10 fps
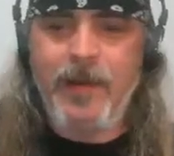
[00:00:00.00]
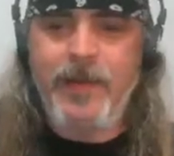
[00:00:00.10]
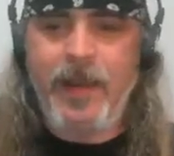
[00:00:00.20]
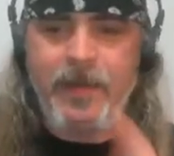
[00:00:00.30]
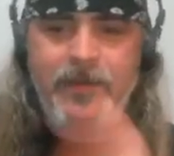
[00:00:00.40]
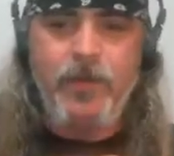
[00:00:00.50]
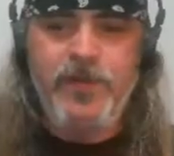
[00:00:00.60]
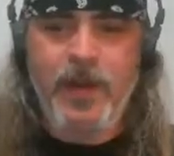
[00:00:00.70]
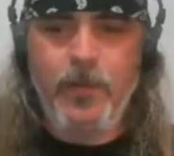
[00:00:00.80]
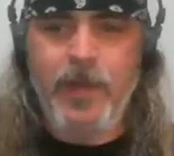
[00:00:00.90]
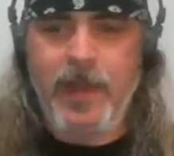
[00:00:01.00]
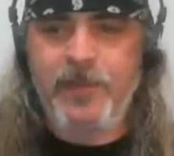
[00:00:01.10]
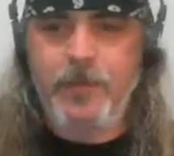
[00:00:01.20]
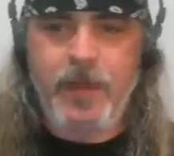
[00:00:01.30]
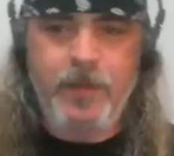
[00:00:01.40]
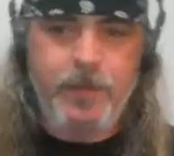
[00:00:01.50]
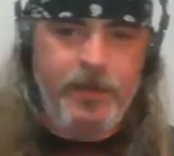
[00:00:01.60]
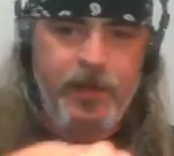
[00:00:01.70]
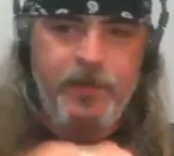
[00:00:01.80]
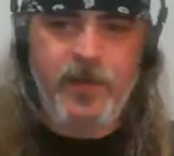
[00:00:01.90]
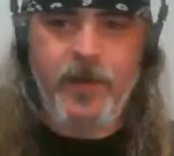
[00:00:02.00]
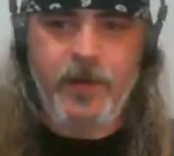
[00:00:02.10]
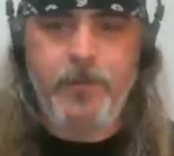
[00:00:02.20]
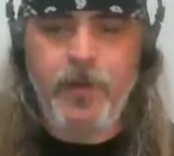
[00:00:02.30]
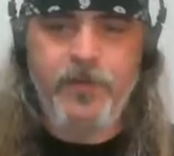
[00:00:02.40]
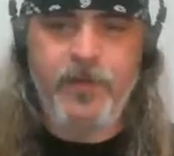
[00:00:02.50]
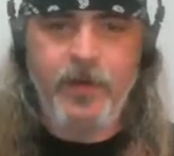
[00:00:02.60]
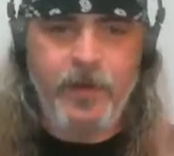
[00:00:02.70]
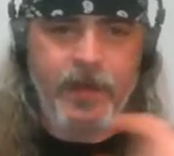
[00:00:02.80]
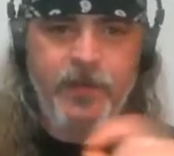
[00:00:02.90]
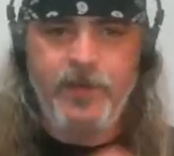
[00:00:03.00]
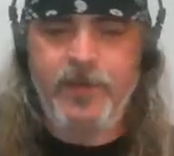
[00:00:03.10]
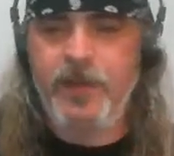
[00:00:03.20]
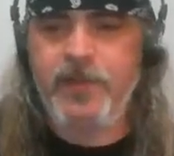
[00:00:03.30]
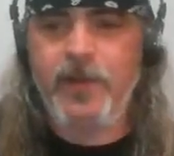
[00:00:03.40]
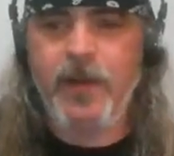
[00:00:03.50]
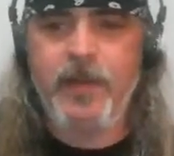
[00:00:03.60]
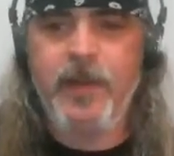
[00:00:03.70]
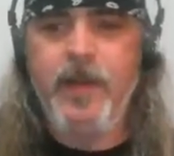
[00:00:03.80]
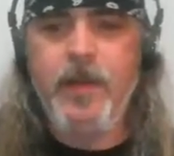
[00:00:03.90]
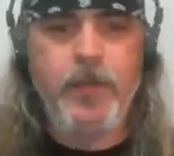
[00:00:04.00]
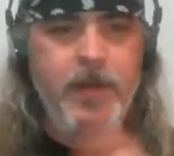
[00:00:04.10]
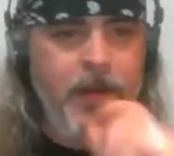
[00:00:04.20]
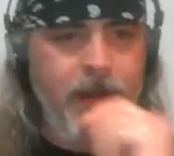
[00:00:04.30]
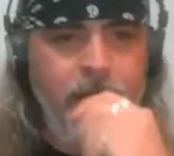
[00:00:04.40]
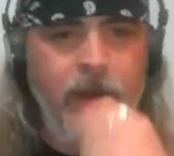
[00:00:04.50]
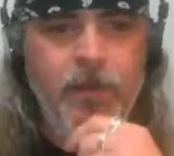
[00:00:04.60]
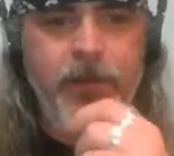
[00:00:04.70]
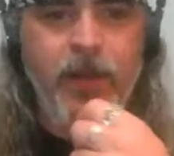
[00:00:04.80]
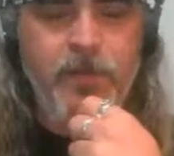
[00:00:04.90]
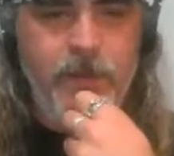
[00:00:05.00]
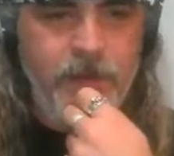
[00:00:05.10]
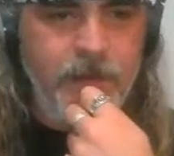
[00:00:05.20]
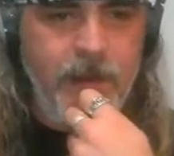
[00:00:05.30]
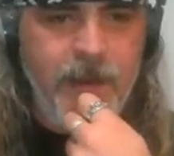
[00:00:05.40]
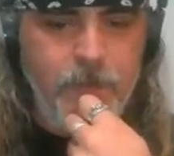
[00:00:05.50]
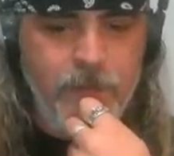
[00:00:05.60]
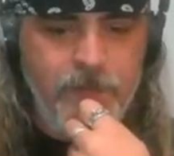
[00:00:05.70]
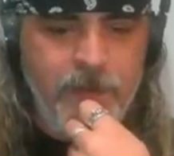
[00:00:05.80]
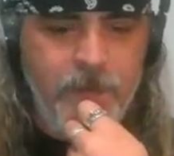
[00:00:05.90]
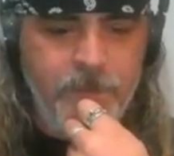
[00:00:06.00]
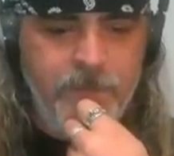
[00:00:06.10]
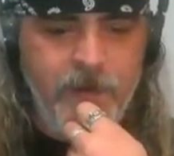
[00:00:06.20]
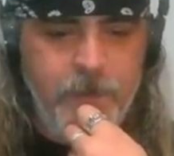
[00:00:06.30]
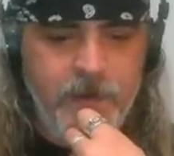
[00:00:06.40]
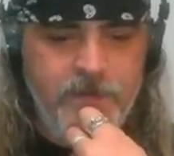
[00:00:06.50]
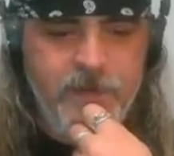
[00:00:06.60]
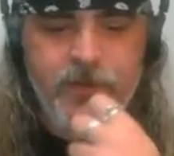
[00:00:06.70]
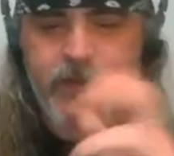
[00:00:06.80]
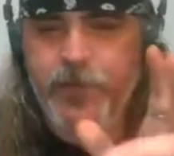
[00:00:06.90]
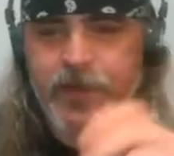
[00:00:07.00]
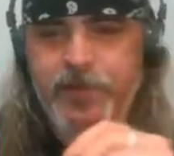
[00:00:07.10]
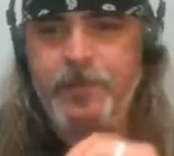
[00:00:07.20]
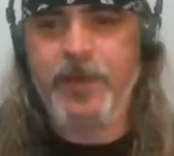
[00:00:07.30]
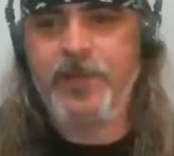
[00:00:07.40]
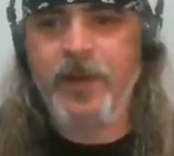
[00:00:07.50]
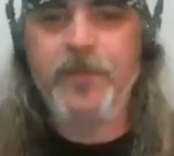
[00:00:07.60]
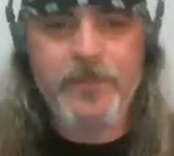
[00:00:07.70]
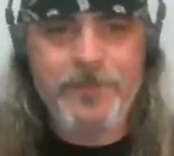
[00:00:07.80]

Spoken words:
Yes, Ocean, I will ask him about it because I saw your post there and he just touched on it. But I'll be honest with you. I was very much into Druidism myself.